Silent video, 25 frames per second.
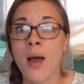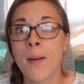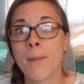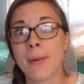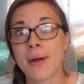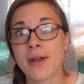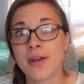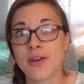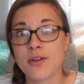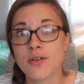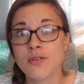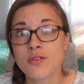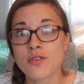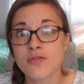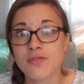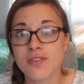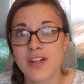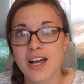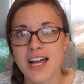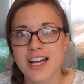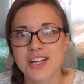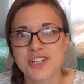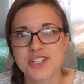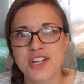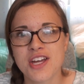But
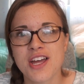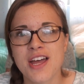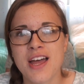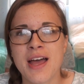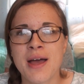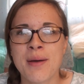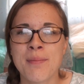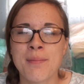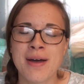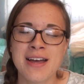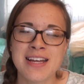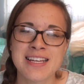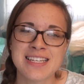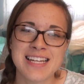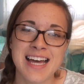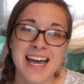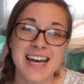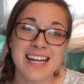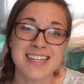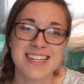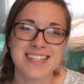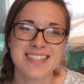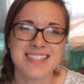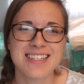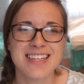newsflash, my
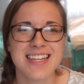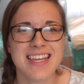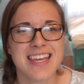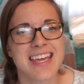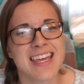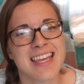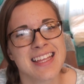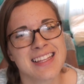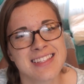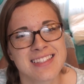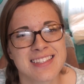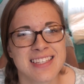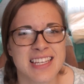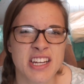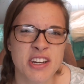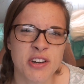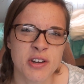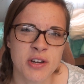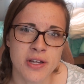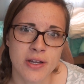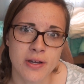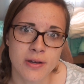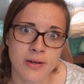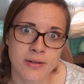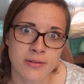dad doesn't eat
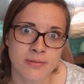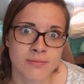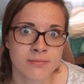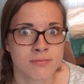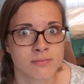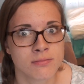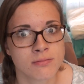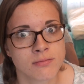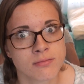cereal.